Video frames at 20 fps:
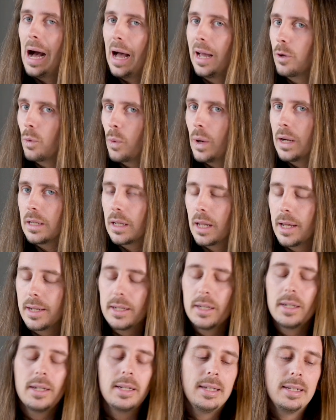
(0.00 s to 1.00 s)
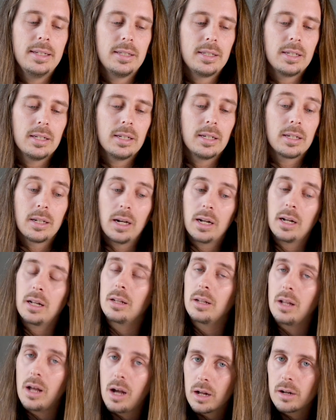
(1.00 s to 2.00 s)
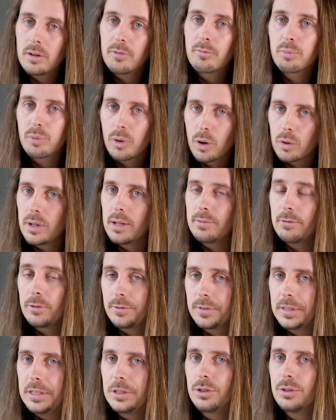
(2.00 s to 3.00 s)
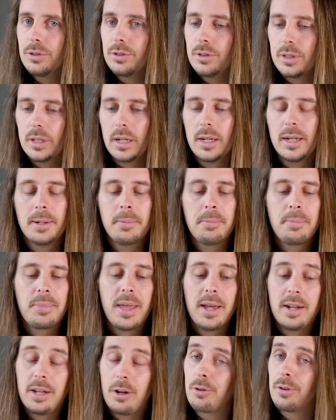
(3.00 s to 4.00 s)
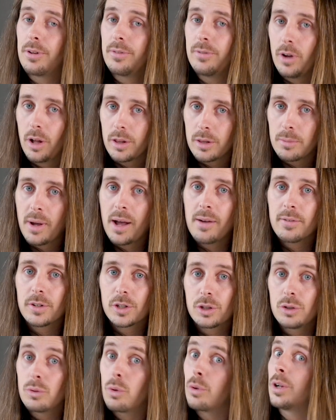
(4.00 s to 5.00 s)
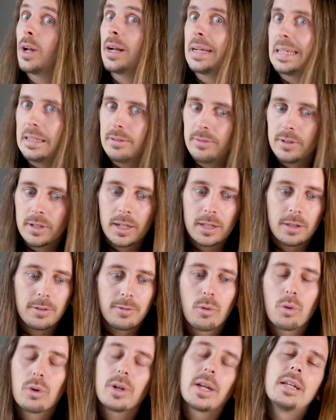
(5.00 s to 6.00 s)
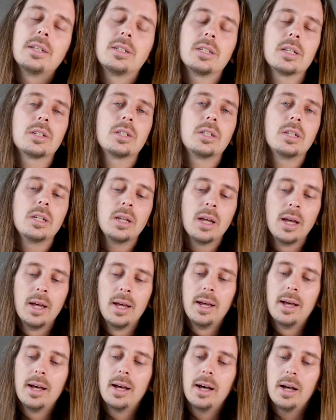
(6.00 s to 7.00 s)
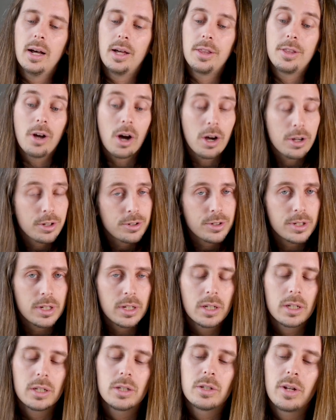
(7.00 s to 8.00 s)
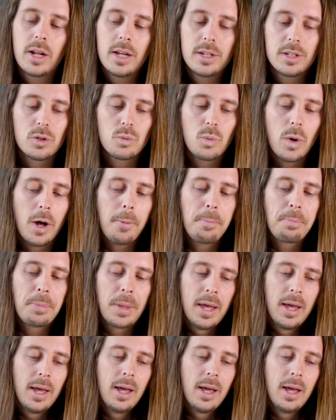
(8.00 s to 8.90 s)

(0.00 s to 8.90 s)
I quite like it. It's uh, got a lot of pro-level features um, that are even on the Mavic two, or not even, like the four K sixty. Uh, the OcuSync is nice as well,